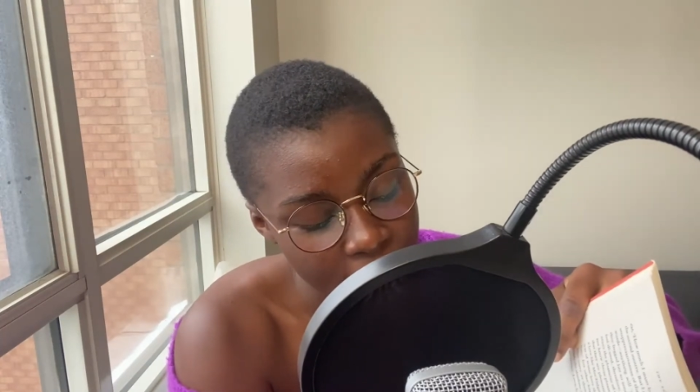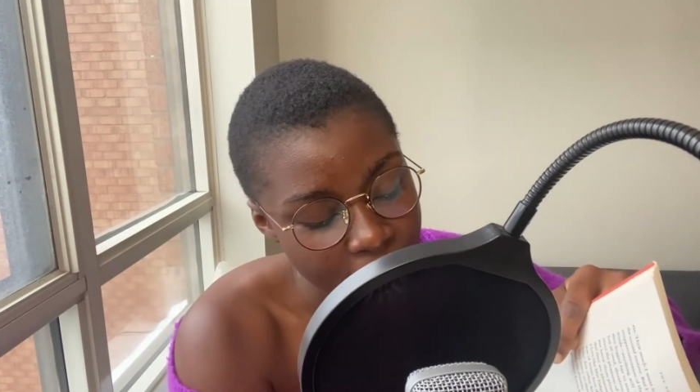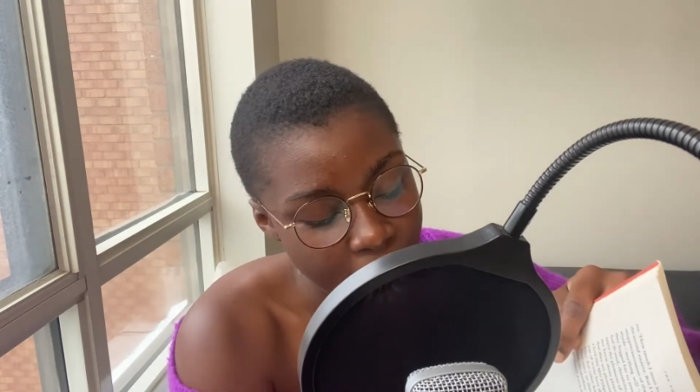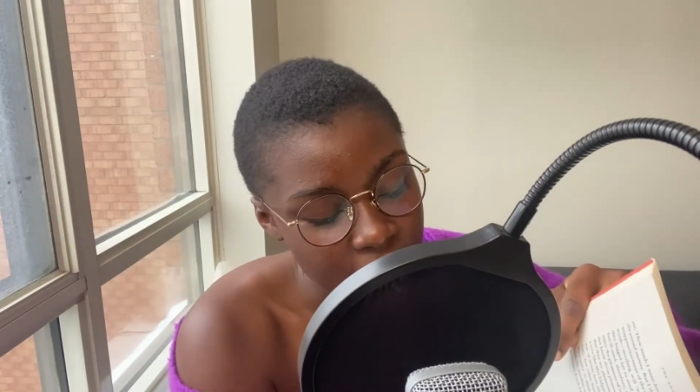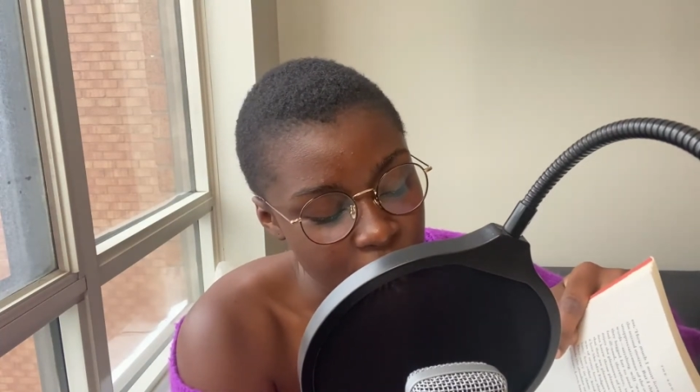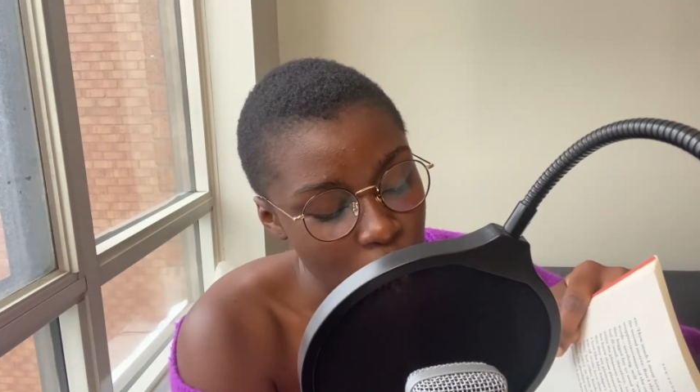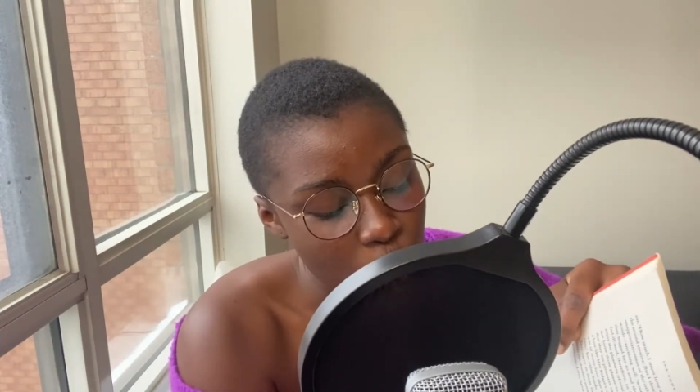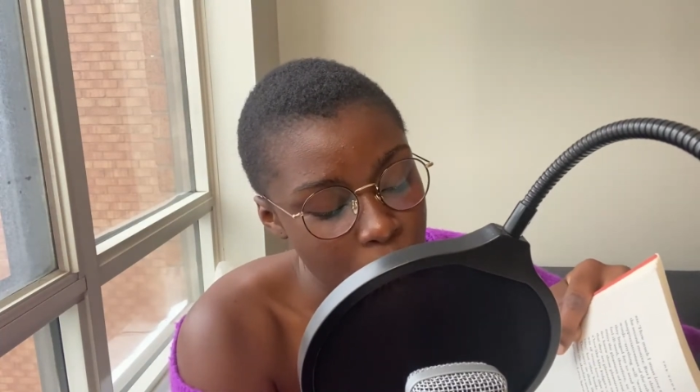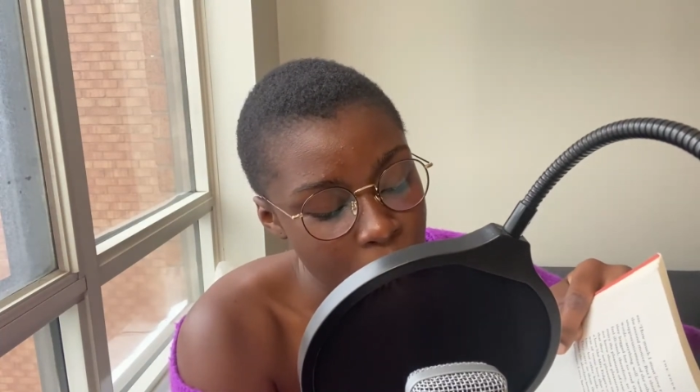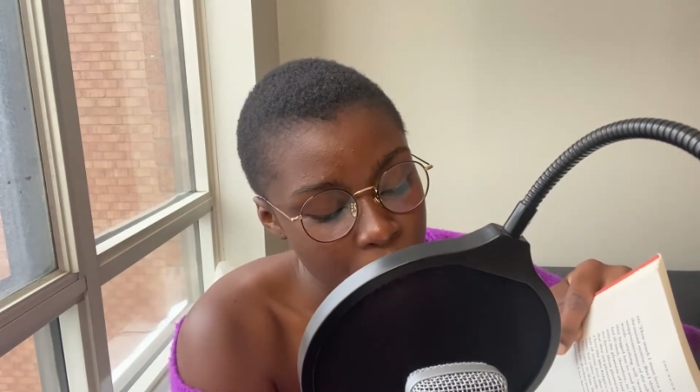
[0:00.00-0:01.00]
I cannot
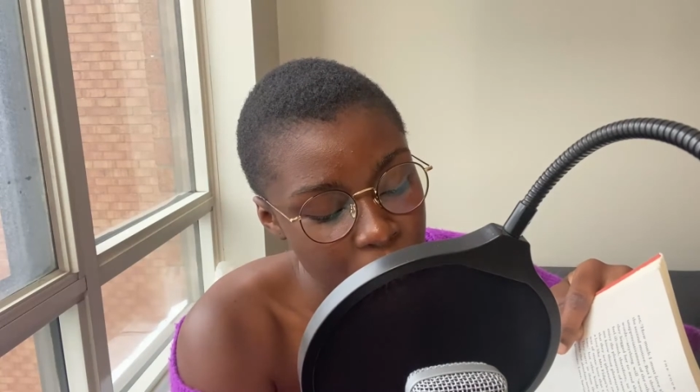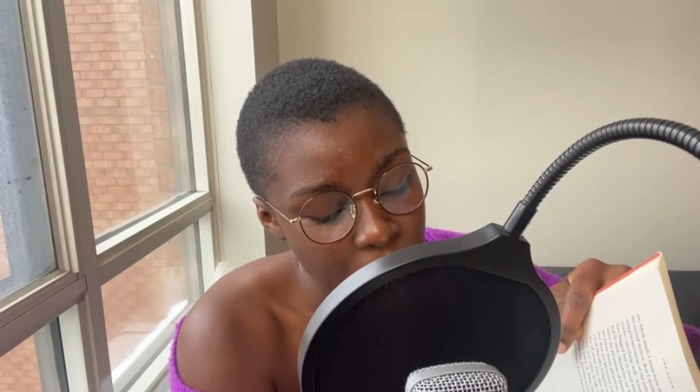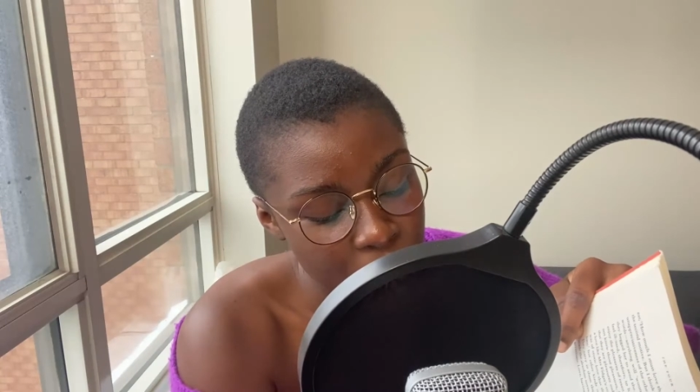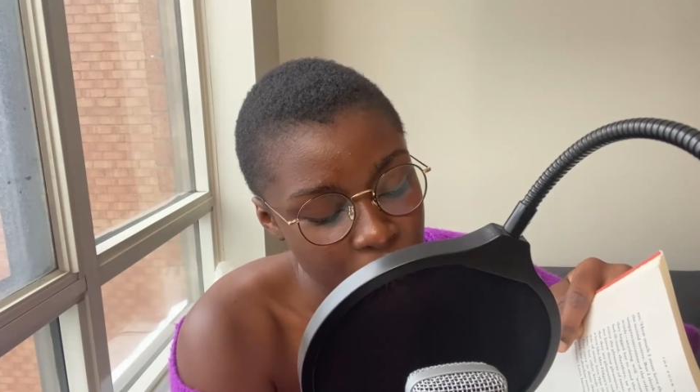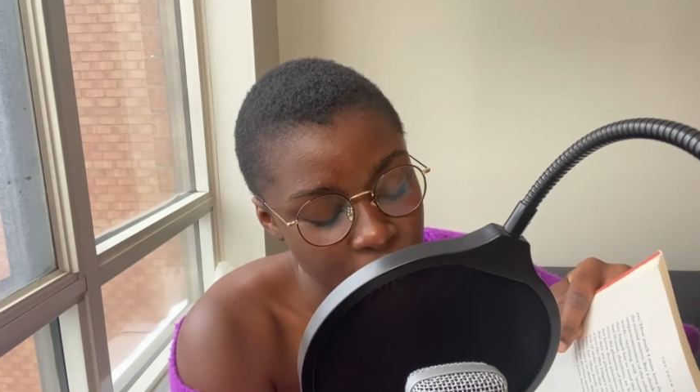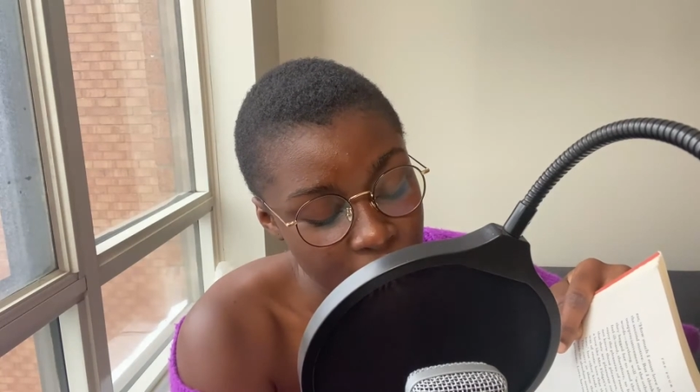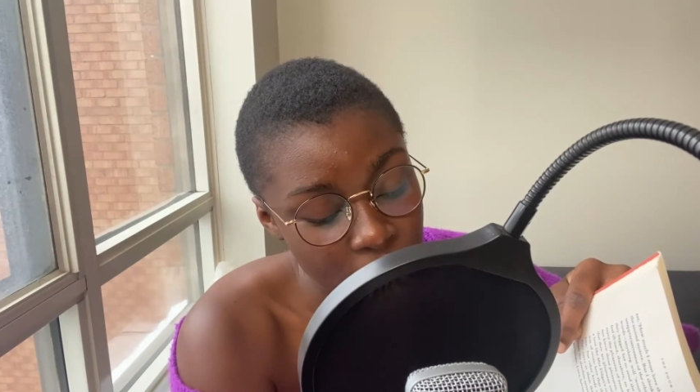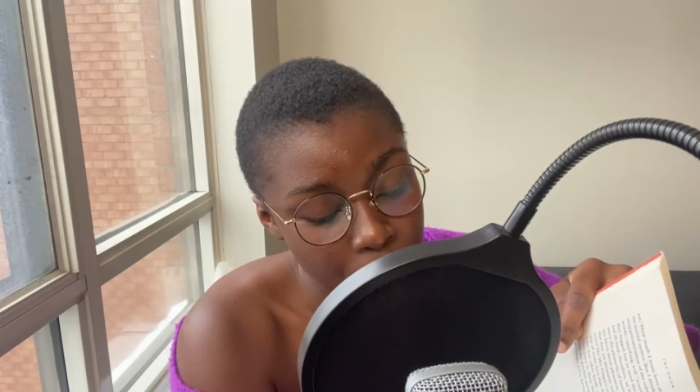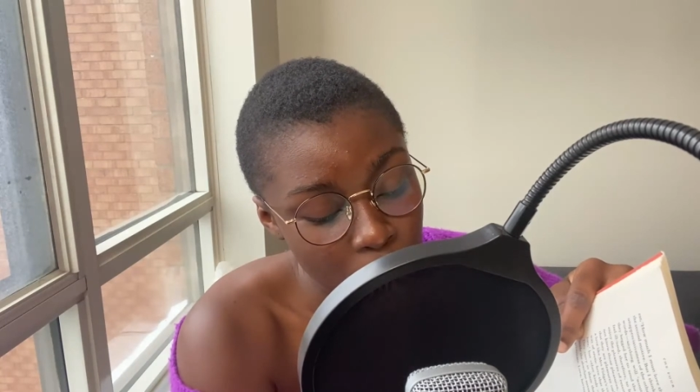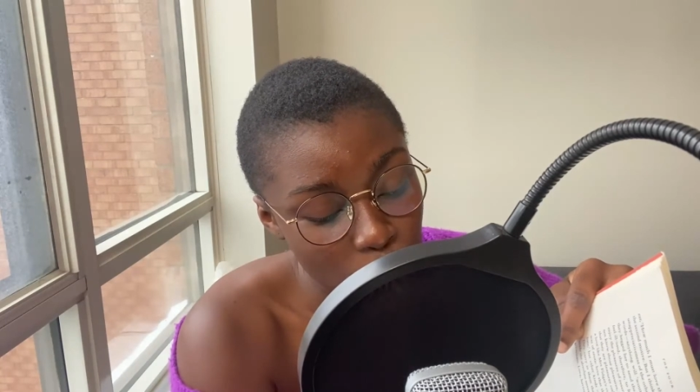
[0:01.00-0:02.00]
remember that
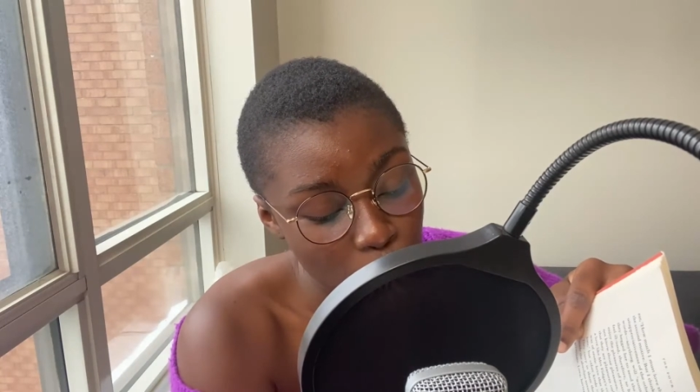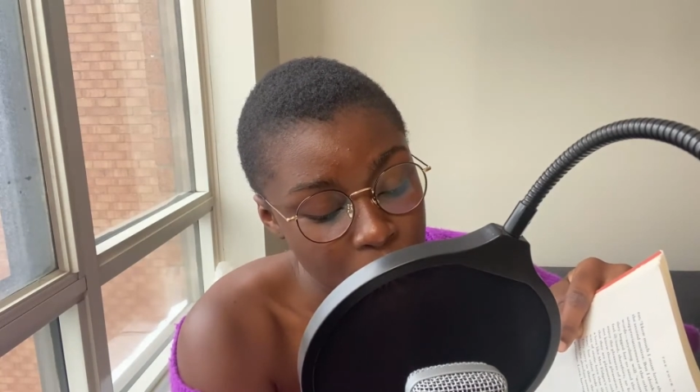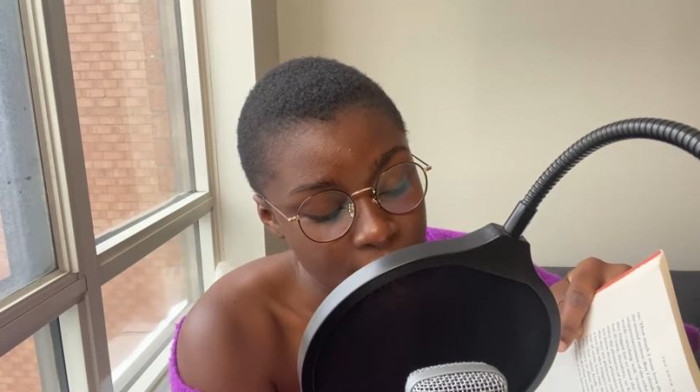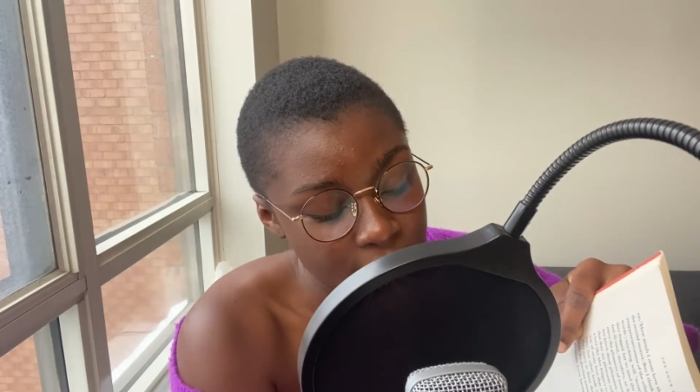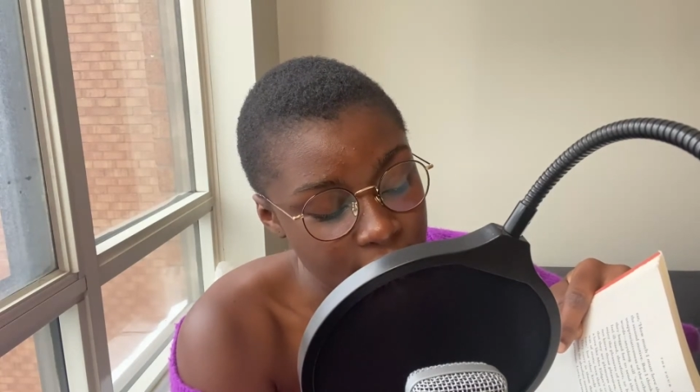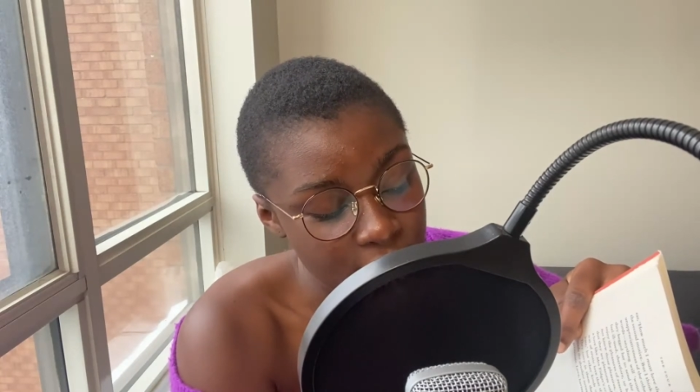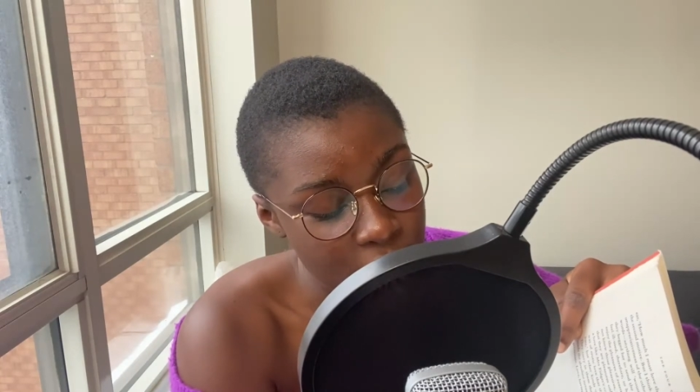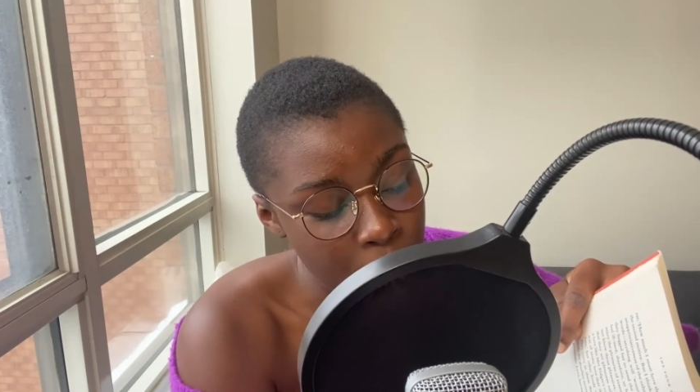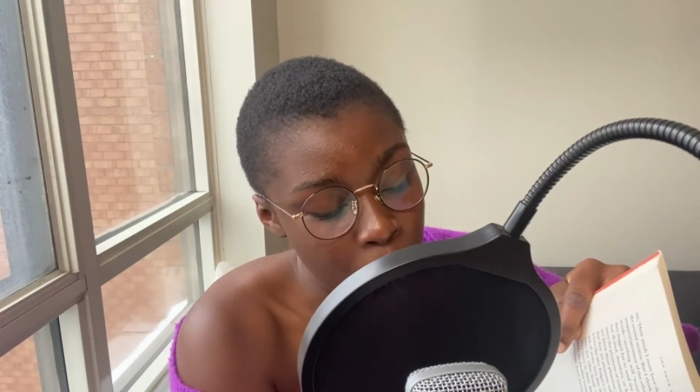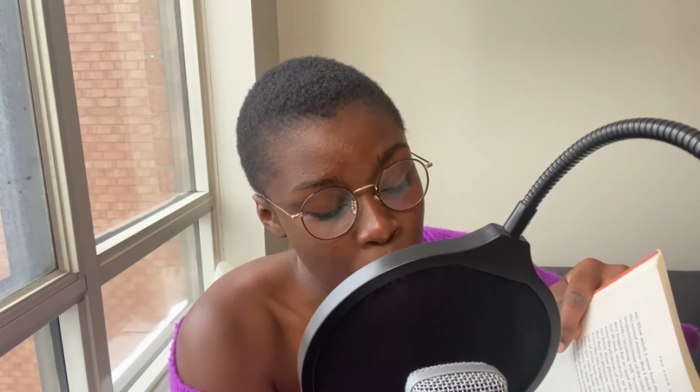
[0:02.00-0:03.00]
any poem since
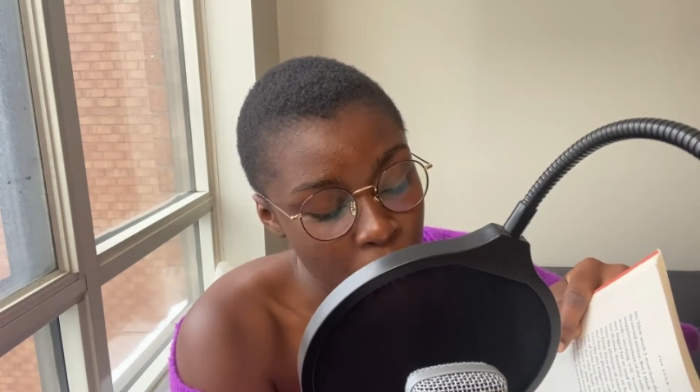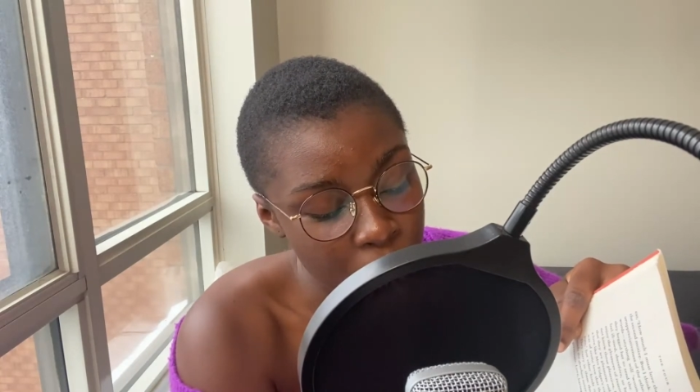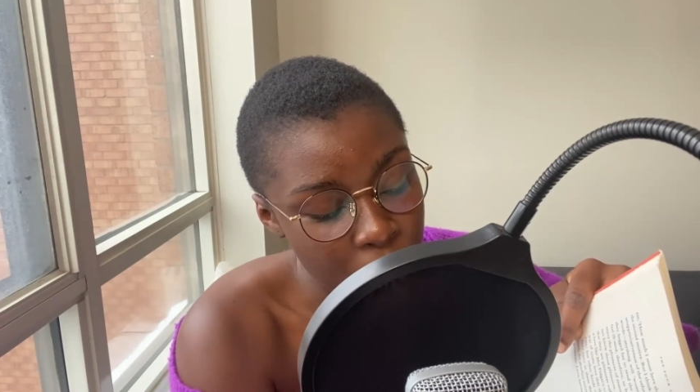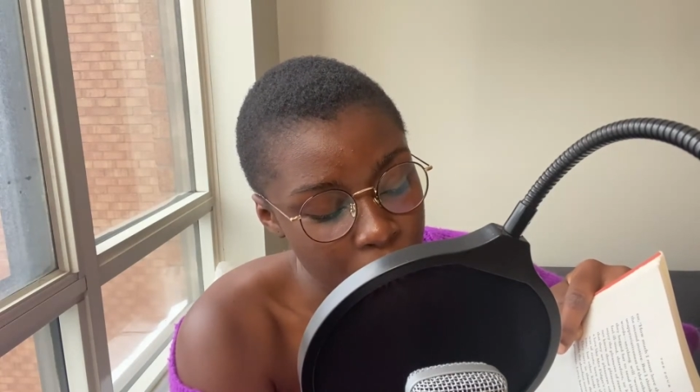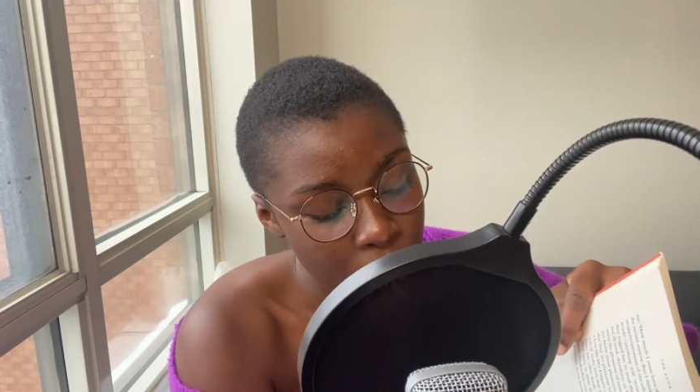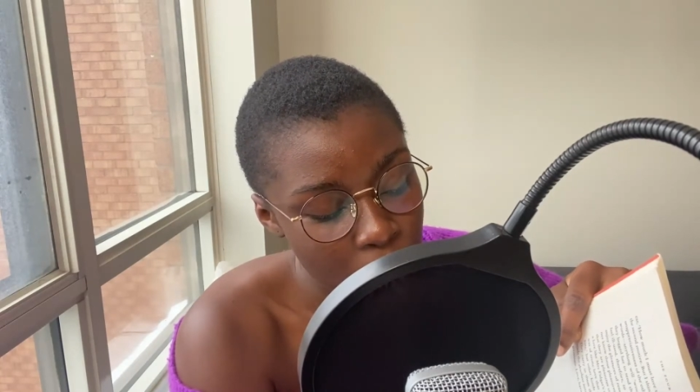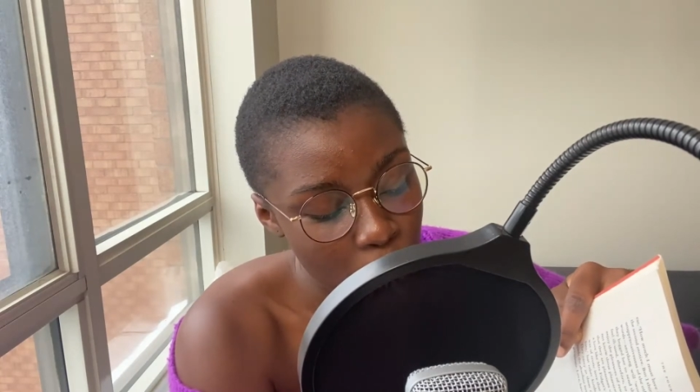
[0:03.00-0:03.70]
In Memoriam